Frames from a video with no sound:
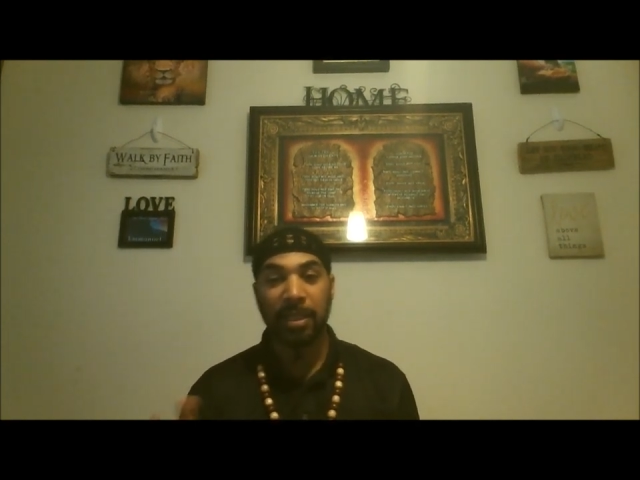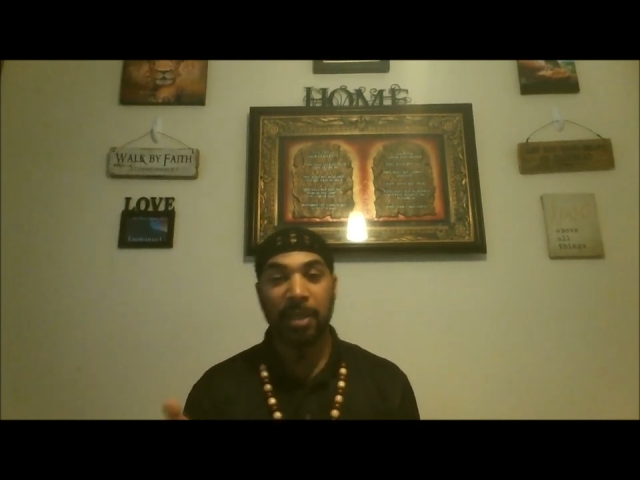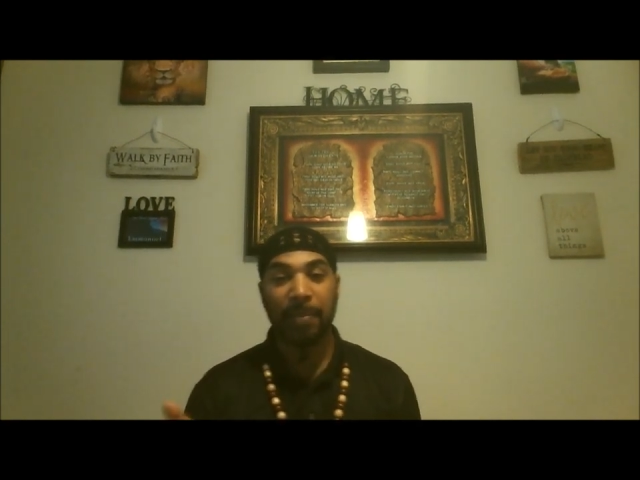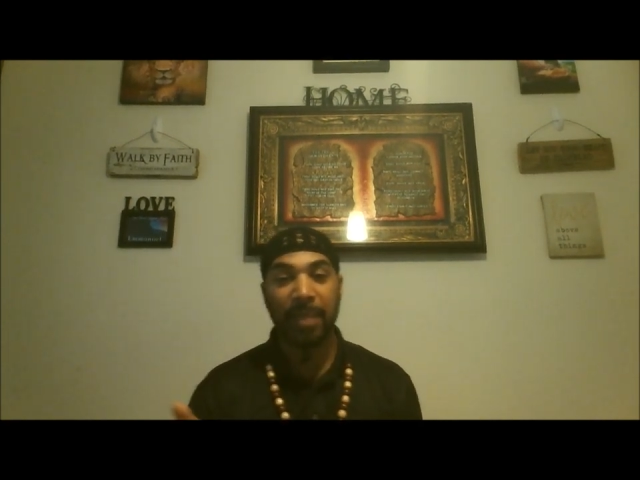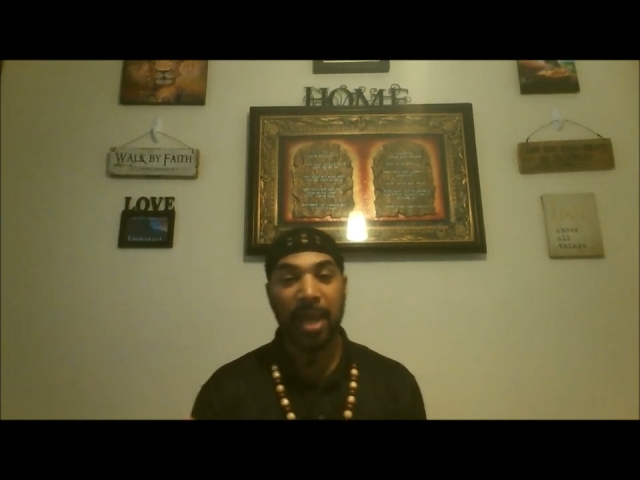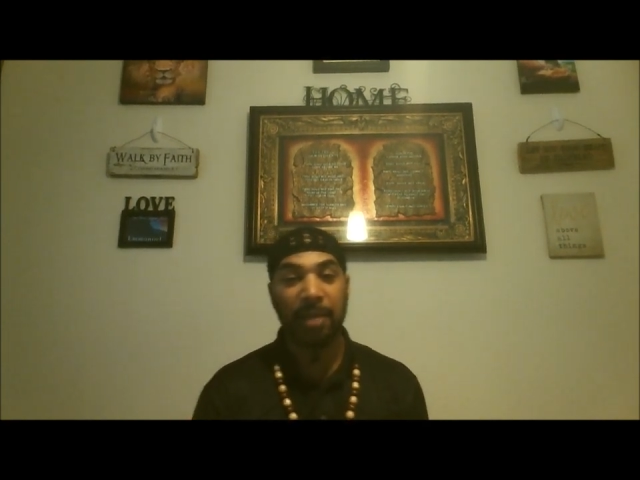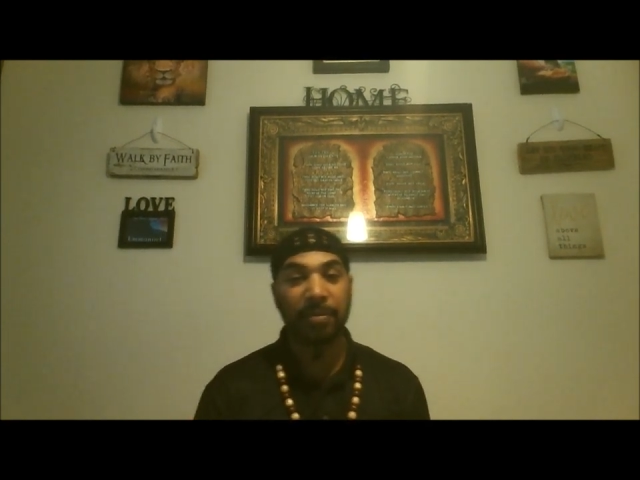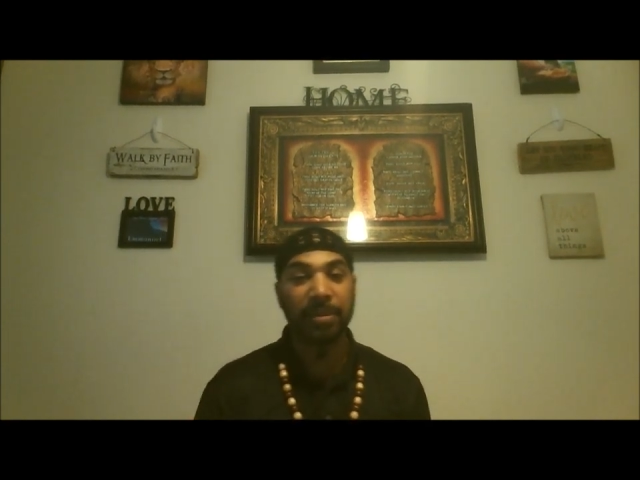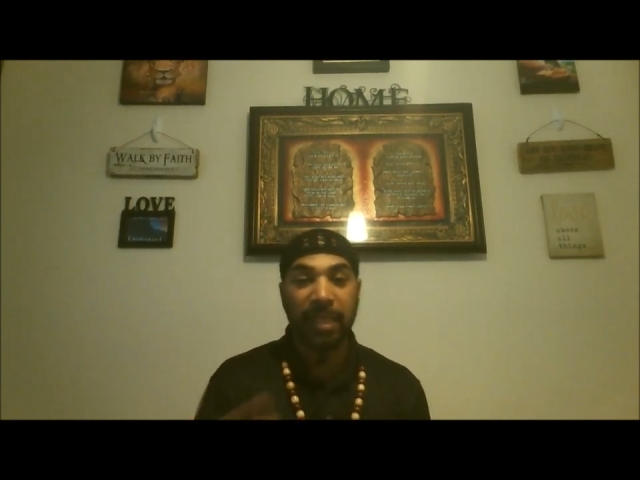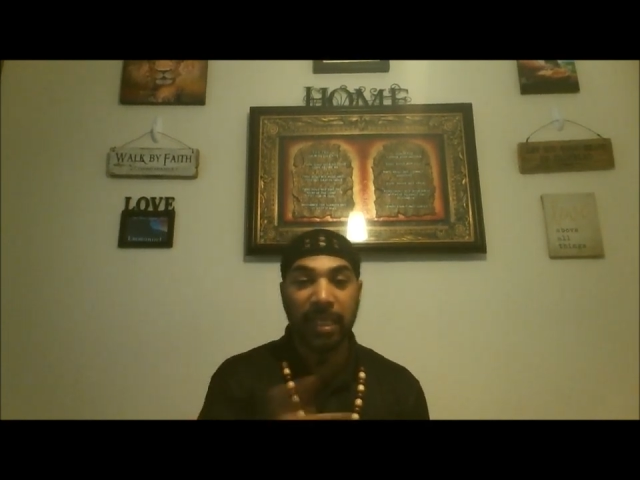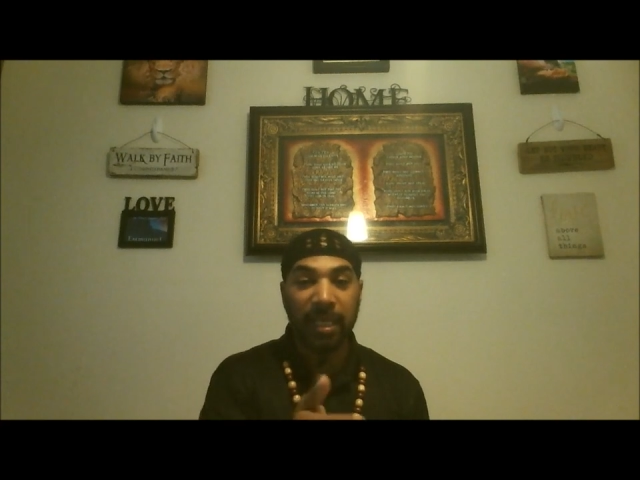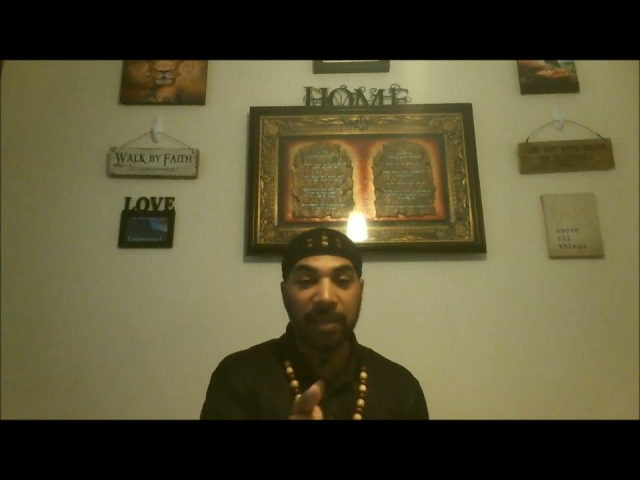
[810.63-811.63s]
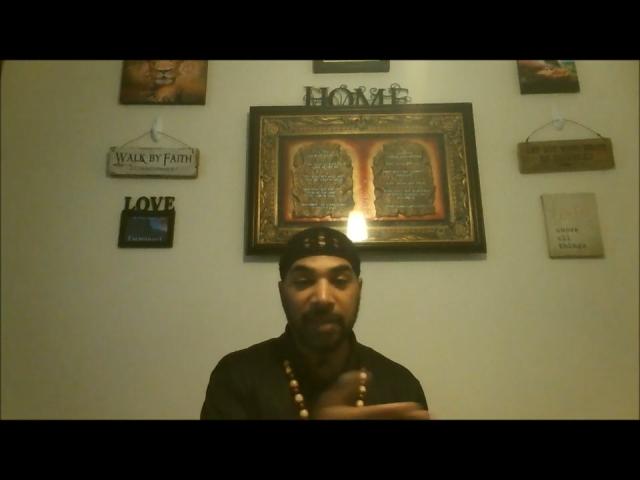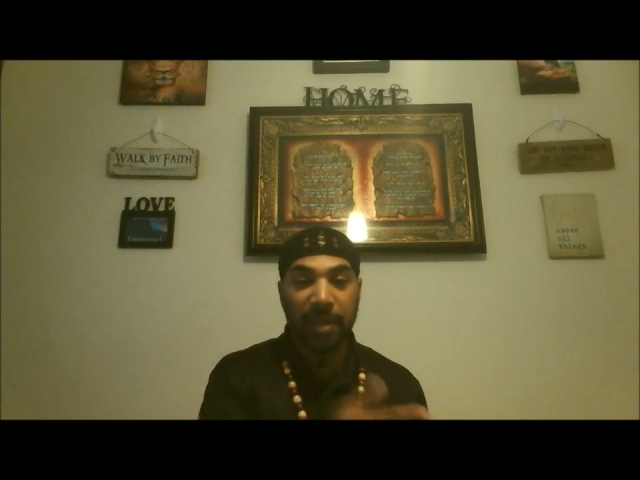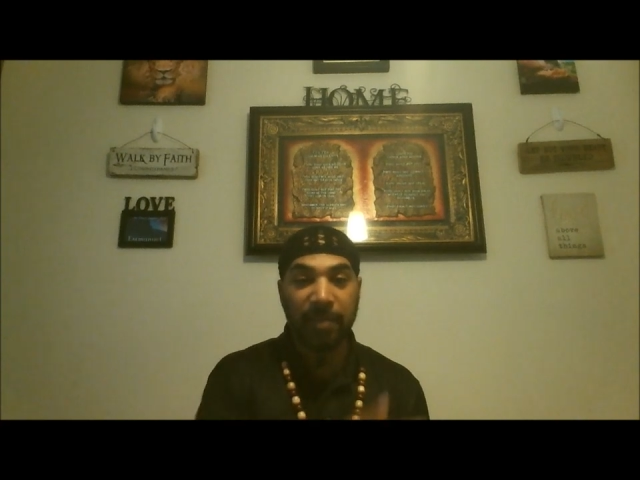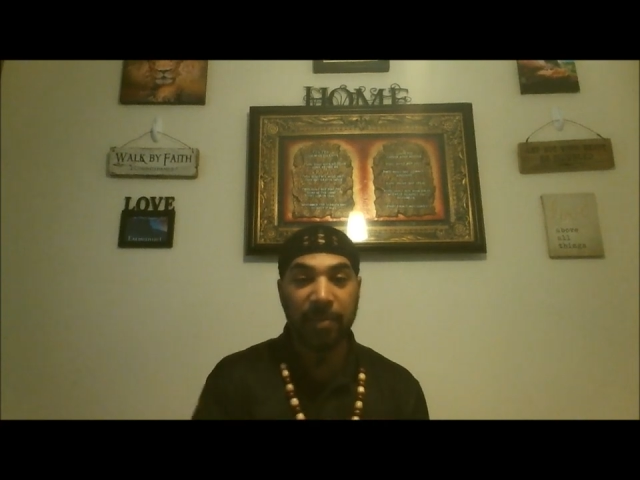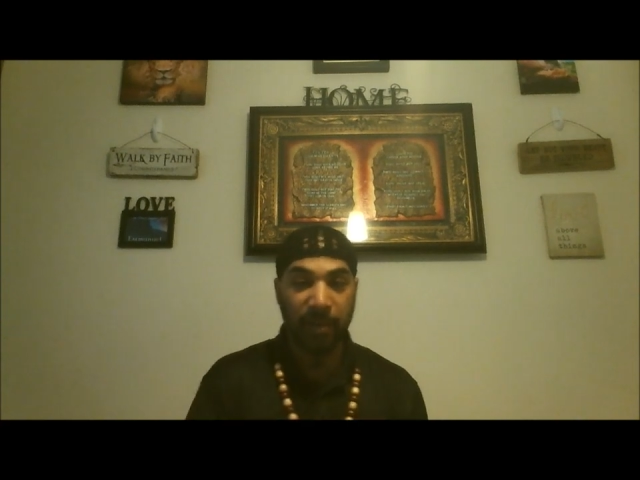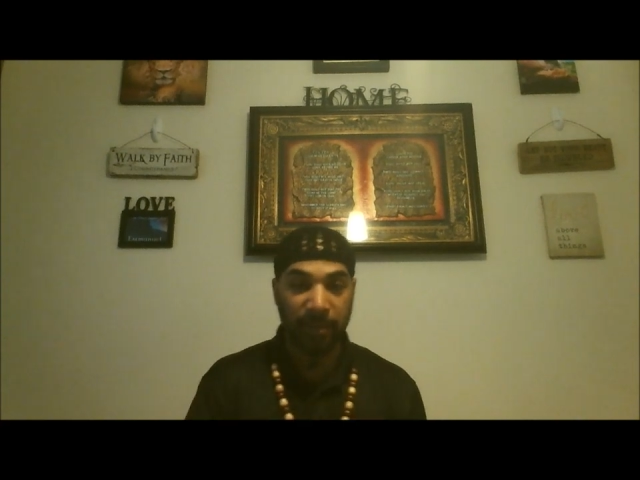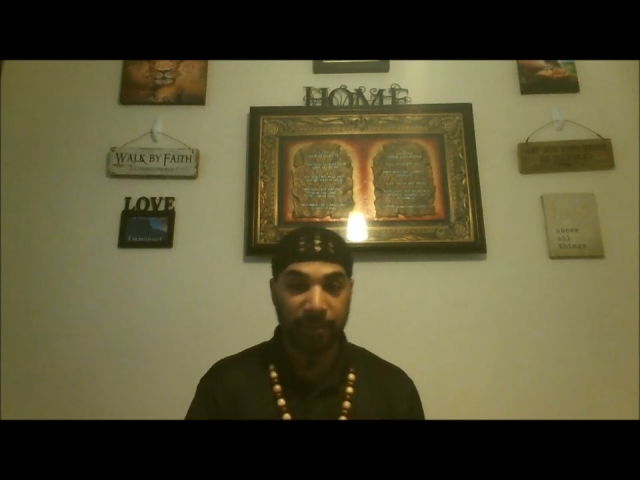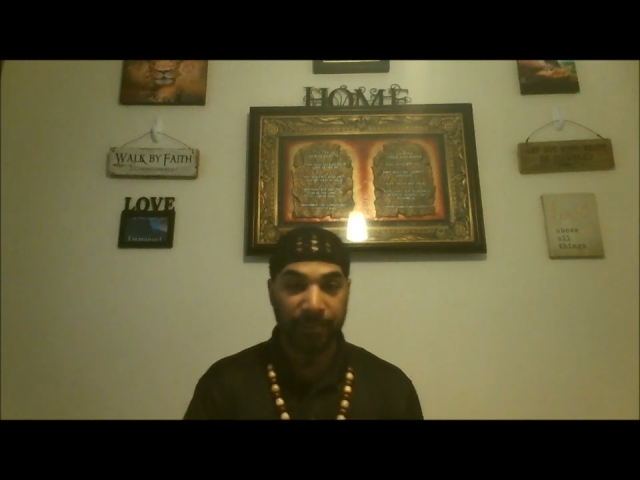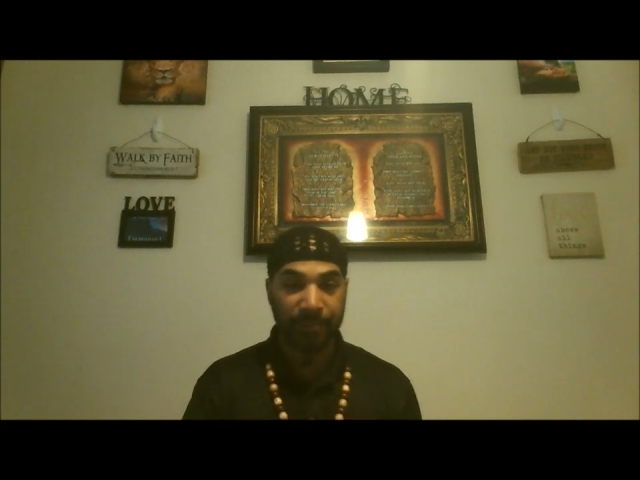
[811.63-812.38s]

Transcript: to be able to lift them up.